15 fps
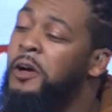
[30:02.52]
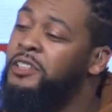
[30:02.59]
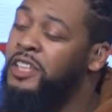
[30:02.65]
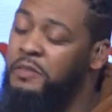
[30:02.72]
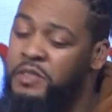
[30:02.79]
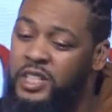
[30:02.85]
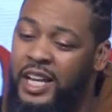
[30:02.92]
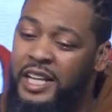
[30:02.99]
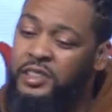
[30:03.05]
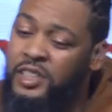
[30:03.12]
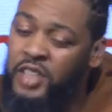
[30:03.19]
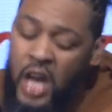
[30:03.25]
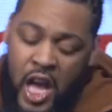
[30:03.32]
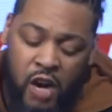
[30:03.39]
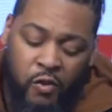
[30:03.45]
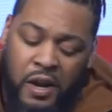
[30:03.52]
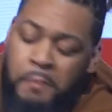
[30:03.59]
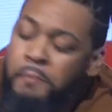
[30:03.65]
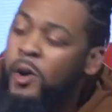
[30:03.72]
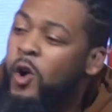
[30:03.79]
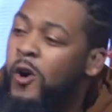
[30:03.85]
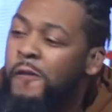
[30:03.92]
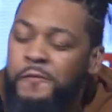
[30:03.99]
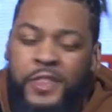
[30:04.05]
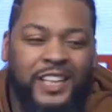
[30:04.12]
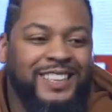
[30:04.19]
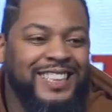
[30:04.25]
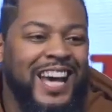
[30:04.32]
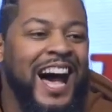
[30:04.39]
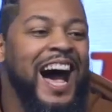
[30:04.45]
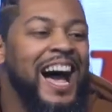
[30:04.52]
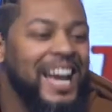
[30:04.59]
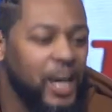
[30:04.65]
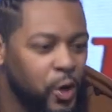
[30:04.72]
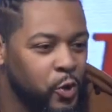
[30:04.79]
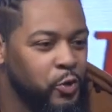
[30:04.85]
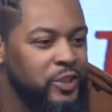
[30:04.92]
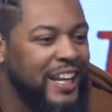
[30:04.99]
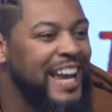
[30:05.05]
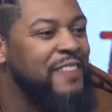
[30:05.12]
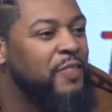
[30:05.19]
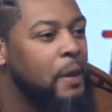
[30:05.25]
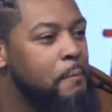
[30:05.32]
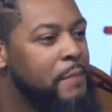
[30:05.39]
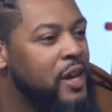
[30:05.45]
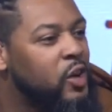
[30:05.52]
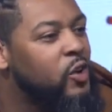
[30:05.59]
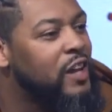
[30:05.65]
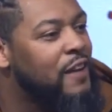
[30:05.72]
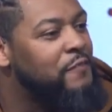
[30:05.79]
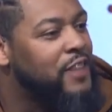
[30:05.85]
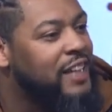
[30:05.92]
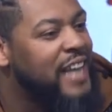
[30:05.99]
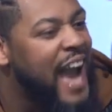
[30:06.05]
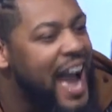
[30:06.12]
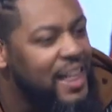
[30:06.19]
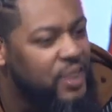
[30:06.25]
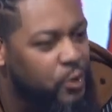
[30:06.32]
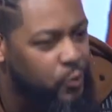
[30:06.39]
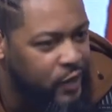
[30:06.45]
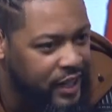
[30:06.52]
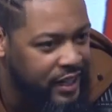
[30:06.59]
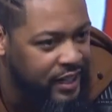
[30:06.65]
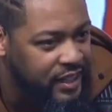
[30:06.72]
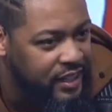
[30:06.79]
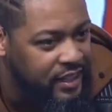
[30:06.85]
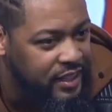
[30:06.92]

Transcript: of Jesus. Remove the tiles in the middle of the gathering.